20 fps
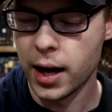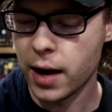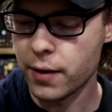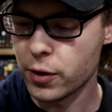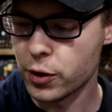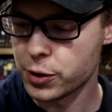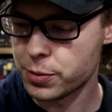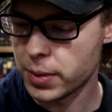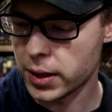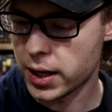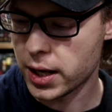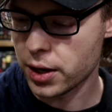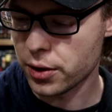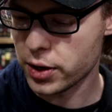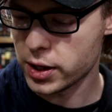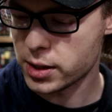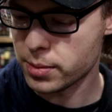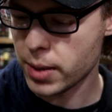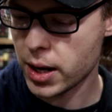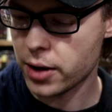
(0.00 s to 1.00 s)
I've always been
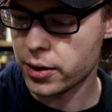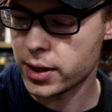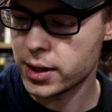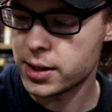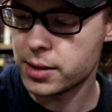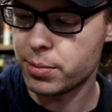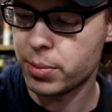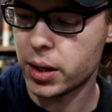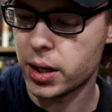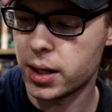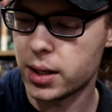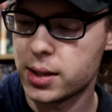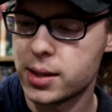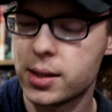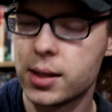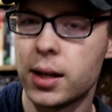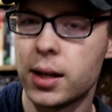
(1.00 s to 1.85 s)
curious about it, but